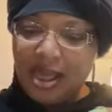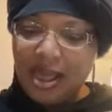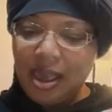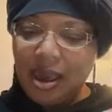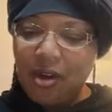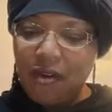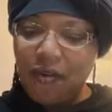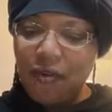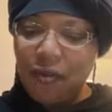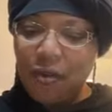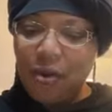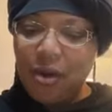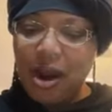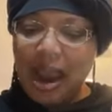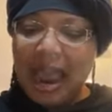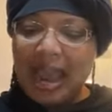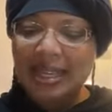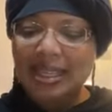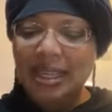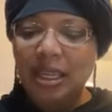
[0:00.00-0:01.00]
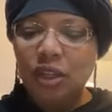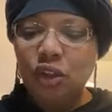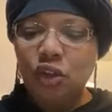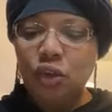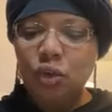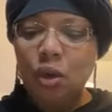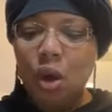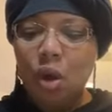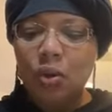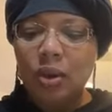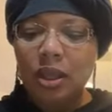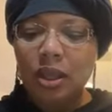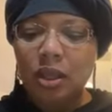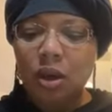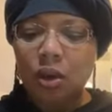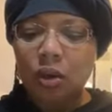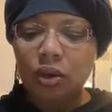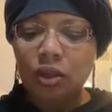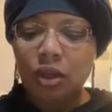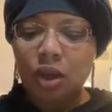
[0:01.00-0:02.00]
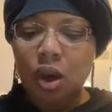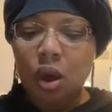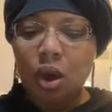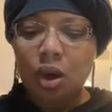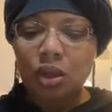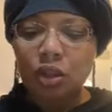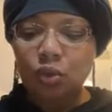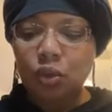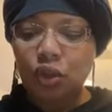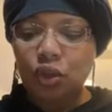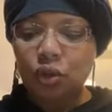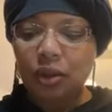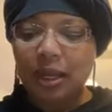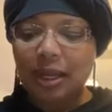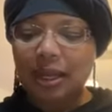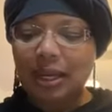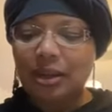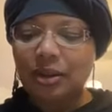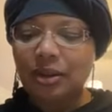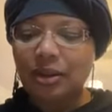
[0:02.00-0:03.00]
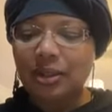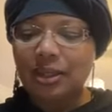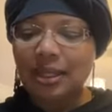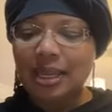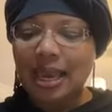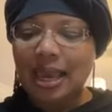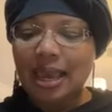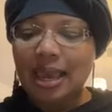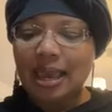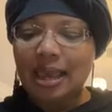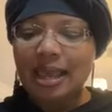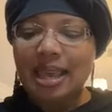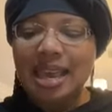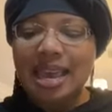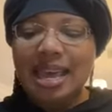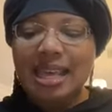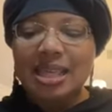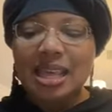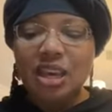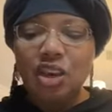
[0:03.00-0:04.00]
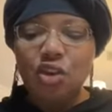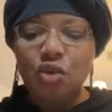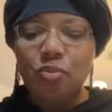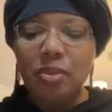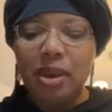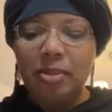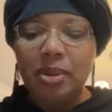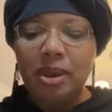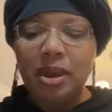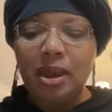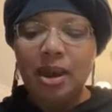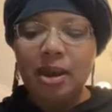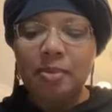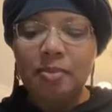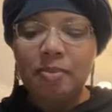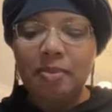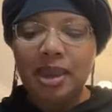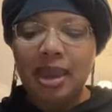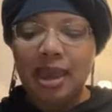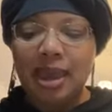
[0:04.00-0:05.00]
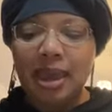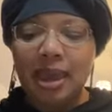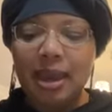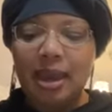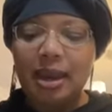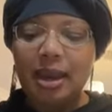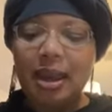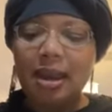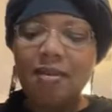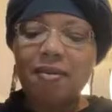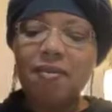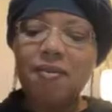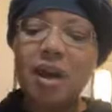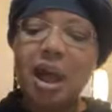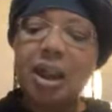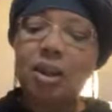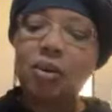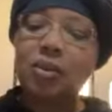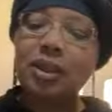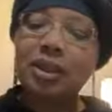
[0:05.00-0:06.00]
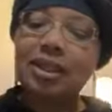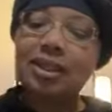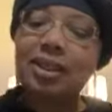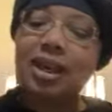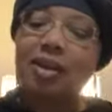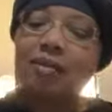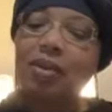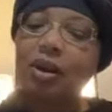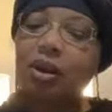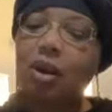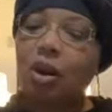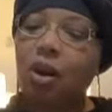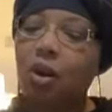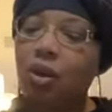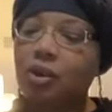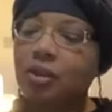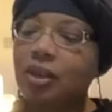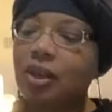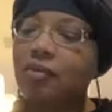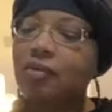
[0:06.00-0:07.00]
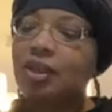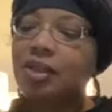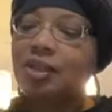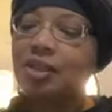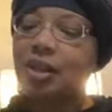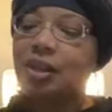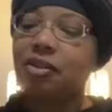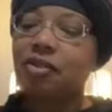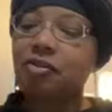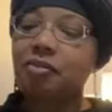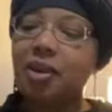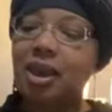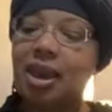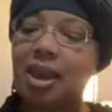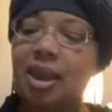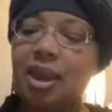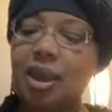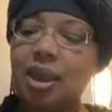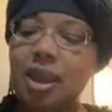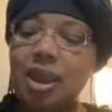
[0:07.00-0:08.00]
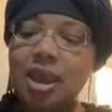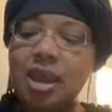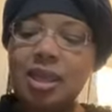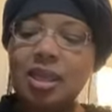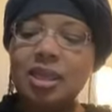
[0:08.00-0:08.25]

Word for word: Therefore, I teach you only those laws which you can understand, that you may become men and follow the seven laws of the Son of Man.